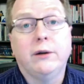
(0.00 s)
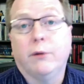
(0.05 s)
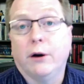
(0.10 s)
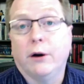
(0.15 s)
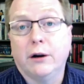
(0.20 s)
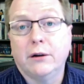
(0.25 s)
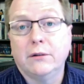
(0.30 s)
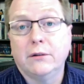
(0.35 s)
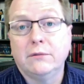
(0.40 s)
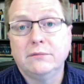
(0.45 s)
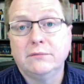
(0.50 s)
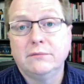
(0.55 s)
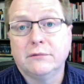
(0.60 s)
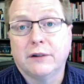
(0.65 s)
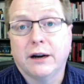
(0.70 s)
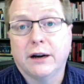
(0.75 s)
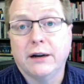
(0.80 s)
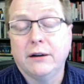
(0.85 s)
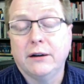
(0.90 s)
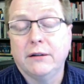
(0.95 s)
are,
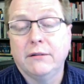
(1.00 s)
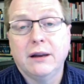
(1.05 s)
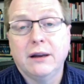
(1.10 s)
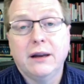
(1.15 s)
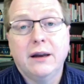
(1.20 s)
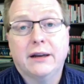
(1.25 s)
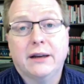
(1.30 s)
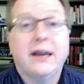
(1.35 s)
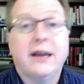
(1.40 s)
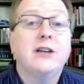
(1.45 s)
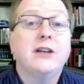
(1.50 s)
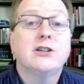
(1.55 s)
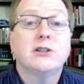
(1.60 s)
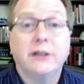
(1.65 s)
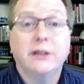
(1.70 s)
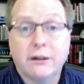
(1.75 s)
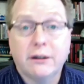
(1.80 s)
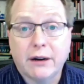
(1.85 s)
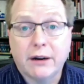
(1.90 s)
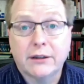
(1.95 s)
right?
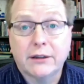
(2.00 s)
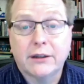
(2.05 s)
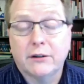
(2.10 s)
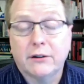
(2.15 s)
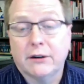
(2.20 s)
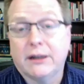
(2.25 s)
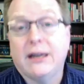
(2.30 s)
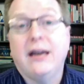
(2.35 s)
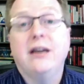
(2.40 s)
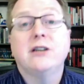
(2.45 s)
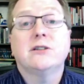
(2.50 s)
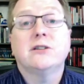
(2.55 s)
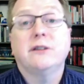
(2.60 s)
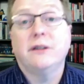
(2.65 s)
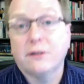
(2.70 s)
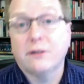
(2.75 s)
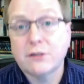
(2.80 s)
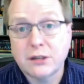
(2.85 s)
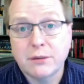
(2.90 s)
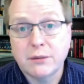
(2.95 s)
Occasionally you're out there, occasionally
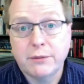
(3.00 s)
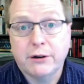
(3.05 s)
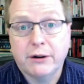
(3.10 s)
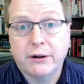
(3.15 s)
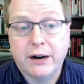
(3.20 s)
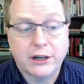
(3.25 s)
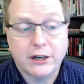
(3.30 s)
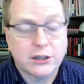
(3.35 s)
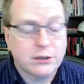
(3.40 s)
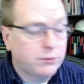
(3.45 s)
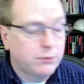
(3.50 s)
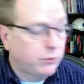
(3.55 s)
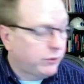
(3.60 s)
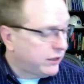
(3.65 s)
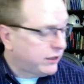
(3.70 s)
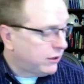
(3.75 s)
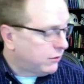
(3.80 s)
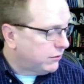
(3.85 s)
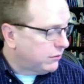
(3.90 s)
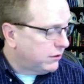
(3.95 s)
there's some interaction, but we
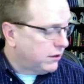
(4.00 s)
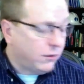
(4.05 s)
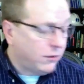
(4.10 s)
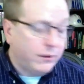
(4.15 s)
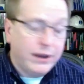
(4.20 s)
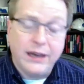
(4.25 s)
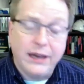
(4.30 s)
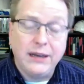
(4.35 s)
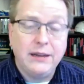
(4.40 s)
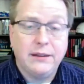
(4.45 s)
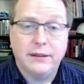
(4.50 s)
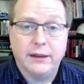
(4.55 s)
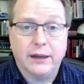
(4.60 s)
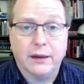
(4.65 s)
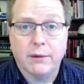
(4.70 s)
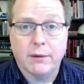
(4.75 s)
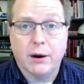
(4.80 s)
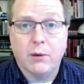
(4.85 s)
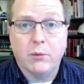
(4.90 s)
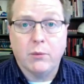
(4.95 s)
don't know anything
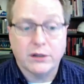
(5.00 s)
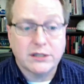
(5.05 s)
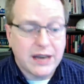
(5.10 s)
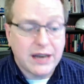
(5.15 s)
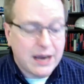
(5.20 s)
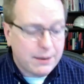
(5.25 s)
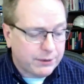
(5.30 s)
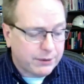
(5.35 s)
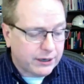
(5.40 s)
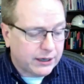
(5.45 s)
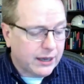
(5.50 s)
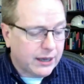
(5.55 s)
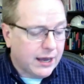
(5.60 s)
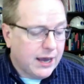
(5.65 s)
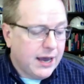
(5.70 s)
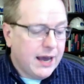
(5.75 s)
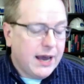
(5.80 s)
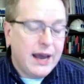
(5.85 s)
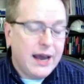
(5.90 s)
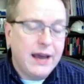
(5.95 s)
about what's happening.
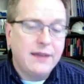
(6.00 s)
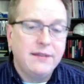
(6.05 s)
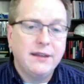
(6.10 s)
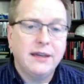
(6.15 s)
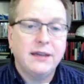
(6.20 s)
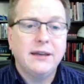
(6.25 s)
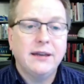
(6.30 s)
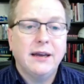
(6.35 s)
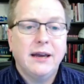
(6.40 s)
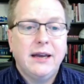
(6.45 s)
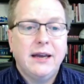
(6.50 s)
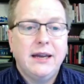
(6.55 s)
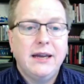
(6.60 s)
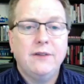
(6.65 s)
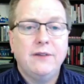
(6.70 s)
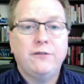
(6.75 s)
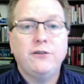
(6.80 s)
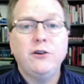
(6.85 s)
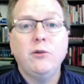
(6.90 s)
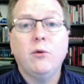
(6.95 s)
And then
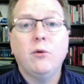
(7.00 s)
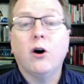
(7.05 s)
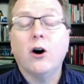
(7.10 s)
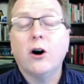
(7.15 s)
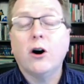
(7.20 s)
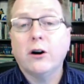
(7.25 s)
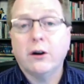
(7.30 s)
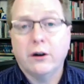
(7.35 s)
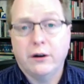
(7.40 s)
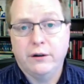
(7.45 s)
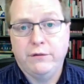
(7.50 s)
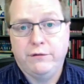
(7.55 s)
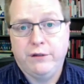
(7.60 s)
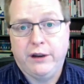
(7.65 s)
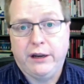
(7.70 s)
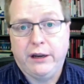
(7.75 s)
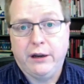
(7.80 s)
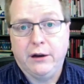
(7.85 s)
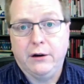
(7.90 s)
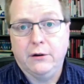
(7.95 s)
if you are on
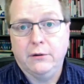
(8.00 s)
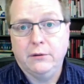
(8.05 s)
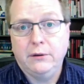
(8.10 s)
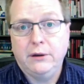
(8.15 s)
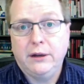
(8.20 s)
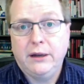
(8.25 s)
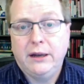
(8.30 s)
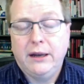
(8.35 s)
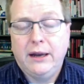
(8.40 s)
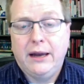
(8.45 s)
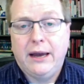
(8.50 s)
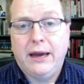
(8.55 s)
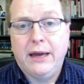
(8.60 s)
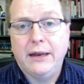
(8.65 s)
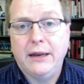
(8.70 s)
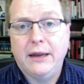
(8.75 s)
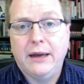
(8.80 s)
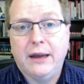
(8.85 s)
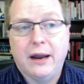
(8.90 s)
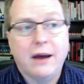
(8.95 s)
video,
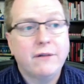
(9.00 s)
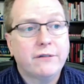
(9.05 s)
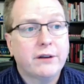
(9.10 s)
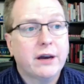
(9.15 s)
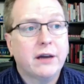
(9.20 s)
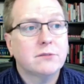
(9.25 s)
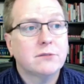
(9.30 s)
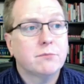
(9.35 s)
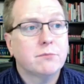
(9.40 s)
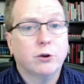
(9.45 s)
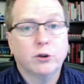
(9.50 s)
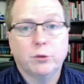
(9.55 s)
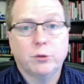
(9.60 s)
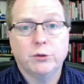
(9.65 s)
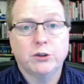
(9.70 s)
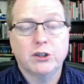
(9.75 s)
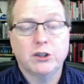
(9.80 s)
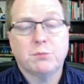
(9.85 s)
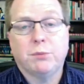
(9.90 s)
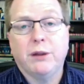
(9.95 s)
and I've got multiple
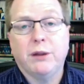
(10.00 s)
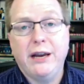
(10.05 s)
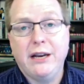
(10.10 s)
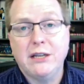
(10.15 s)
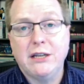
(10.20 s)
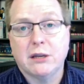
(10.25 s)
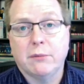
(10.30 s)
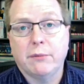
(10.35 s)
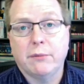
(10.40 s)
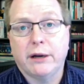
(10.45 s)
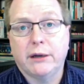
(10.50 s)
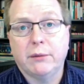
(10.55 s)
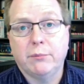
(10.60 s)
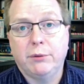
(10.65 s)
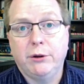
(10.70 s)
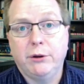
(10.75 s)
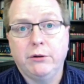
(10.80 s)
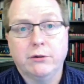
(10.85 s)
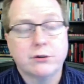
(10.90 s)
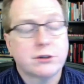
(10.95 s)
displays on my
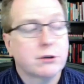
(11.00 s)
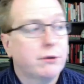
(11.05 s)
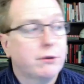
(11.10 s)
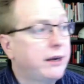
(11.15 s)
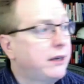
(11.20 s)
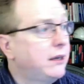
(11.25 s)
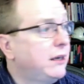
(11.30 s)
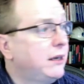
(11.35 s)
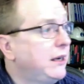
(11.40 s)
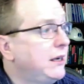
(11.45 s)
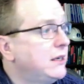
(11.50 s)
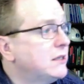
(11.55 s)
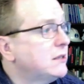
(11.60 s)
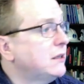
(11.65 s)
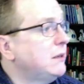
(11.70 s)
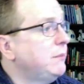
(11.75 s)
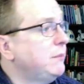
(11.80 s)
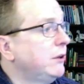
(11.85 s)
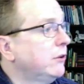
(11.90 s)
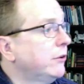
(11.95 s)
computer, so I could
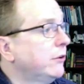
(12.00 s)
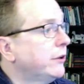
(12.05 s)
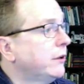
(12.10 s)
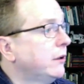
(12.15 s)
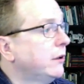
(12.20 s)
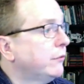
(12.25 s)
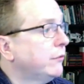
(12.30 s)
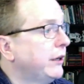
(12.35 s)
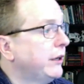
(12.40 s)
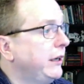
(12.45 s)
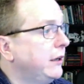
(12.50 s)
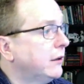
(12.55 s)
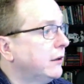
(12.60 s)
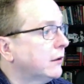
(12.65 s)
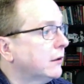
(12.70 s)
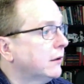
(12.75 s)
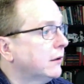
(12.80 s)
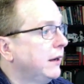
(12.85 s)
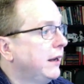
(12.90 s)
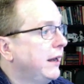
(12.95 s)
easily be looking over here